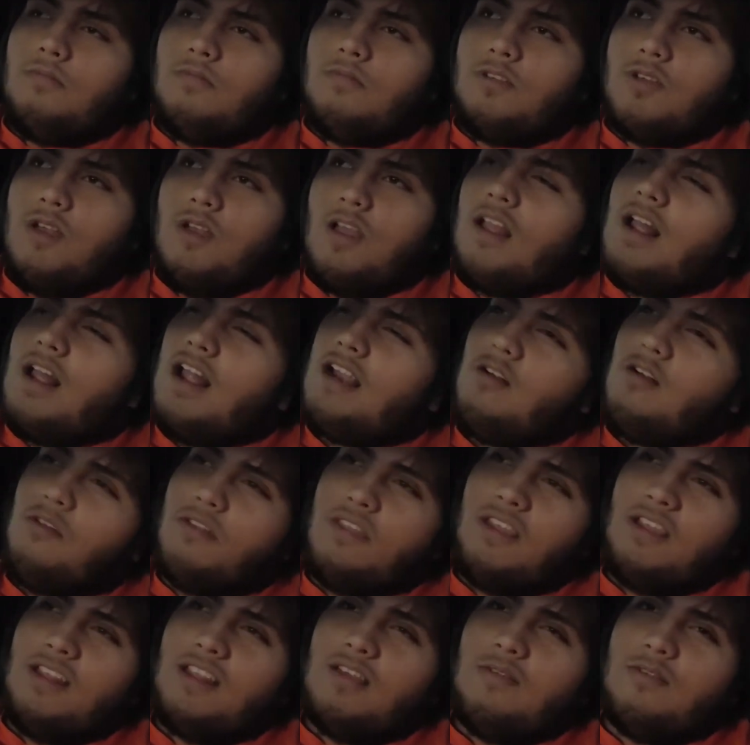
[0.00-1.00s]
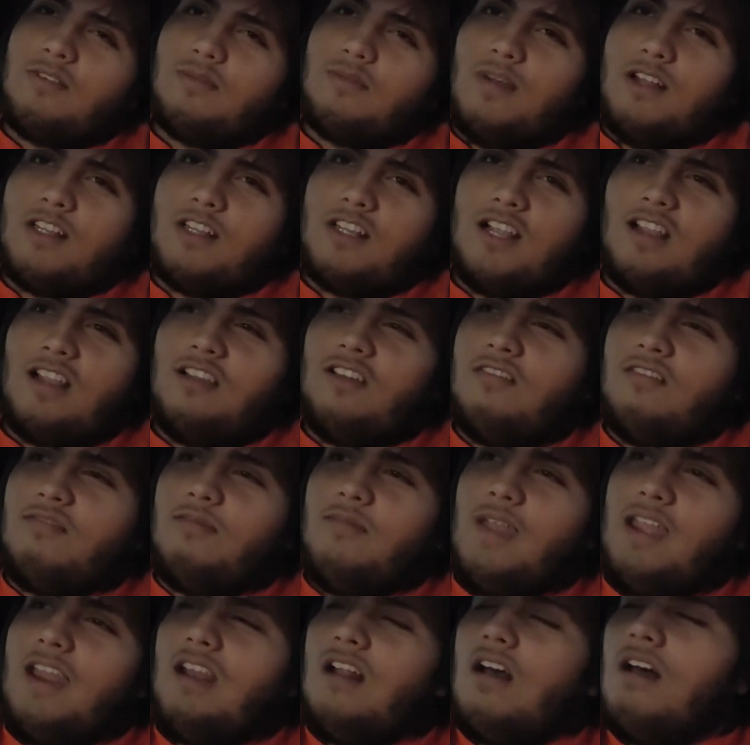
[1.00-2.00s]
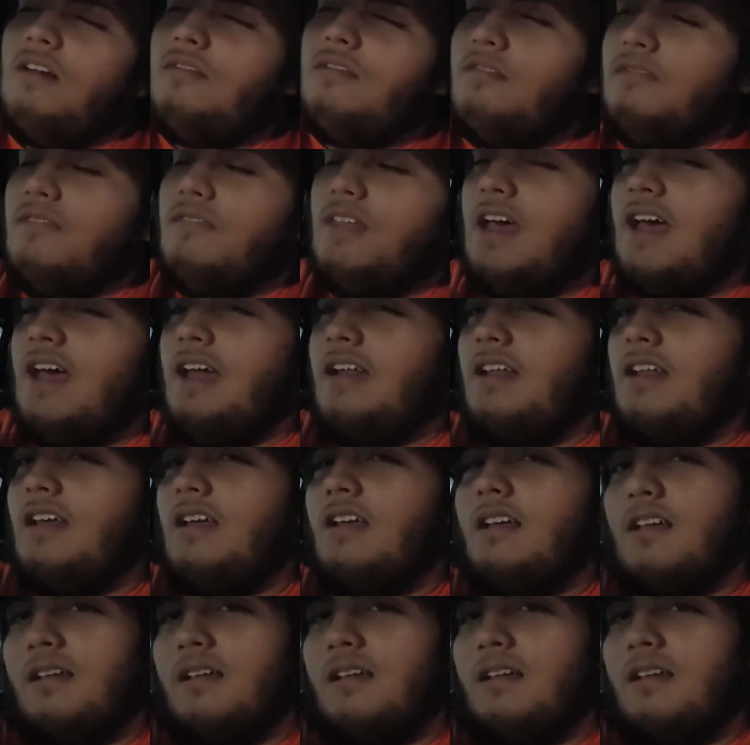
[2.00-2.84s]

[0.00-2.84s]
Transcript: so I don't think there was much I could have made off of that.